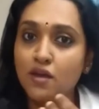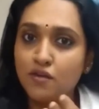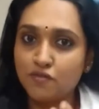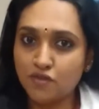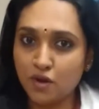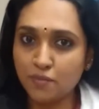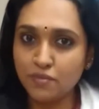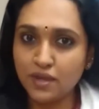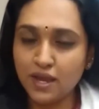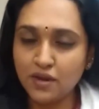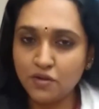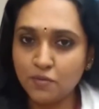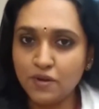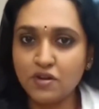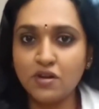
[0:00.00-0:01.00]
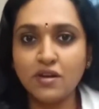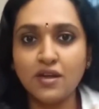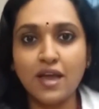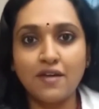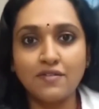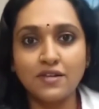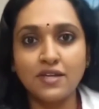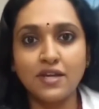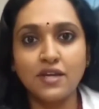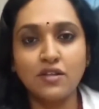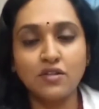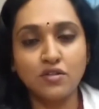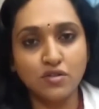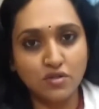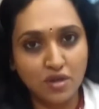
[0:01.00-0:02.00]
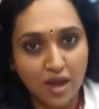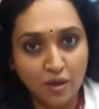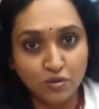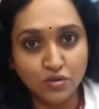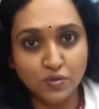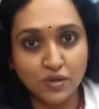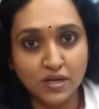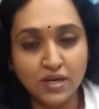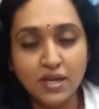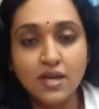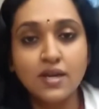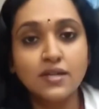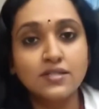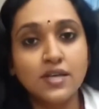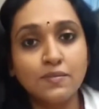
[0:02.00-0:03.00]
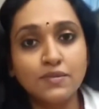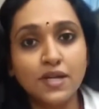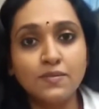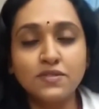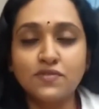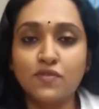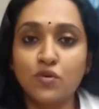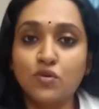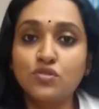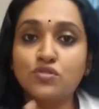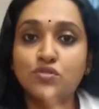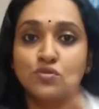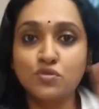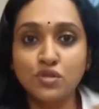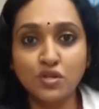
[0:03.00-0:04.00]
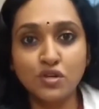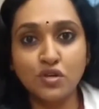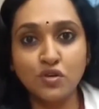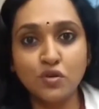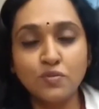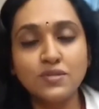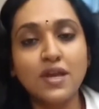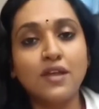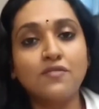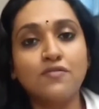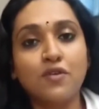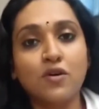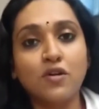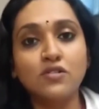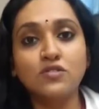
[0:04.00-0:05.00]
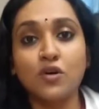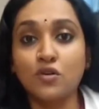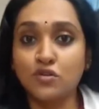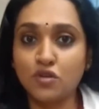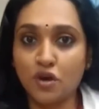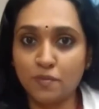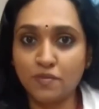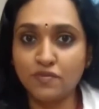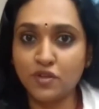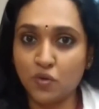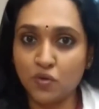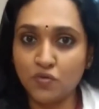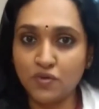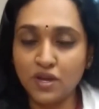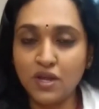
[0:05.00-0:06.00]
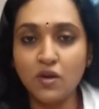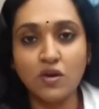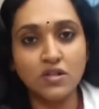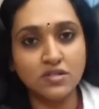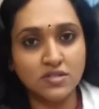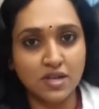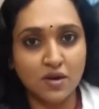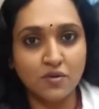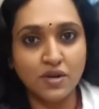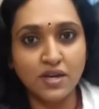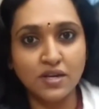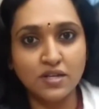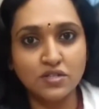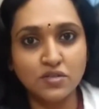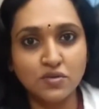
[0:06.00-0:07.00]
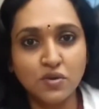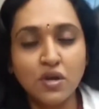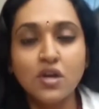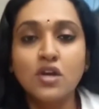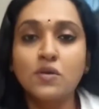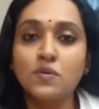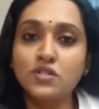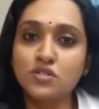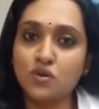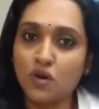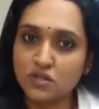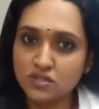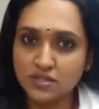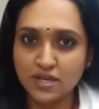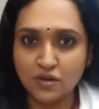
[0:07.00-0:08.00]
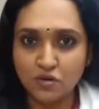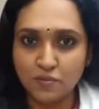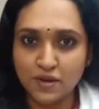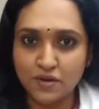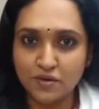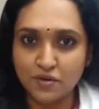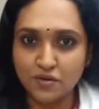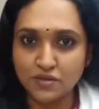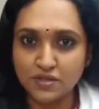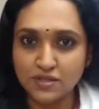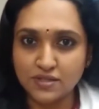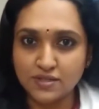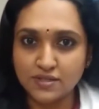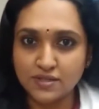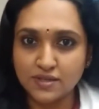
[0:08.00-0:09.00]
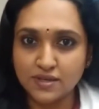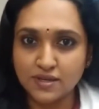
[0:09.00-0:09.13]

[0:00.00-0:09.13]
from the endometrial cavity outward, sometimes flows through the tubes and falls on top of the ovary or the surrounding tissue, which causes endometriosis.